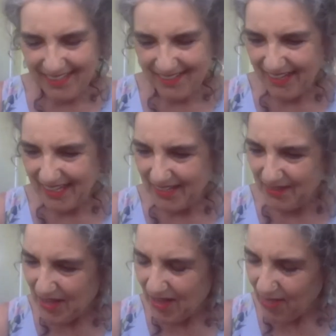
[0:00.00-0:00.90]
I,
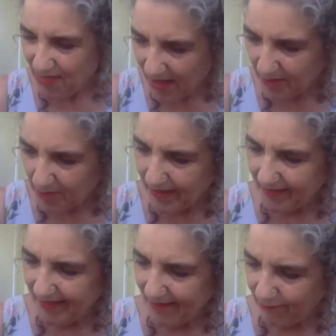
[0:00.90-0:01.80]
I thought
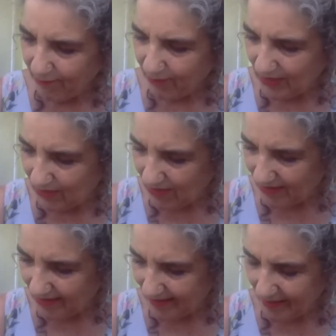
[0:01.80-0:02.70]
about that for a
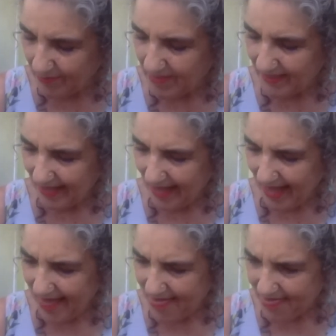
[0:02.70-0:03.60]
long time and
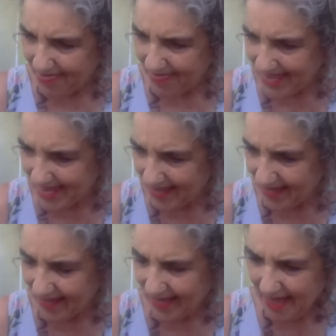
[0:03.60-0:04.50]
i think
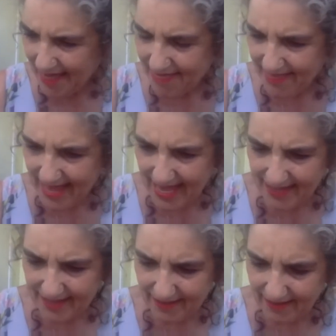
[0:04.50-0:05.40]
that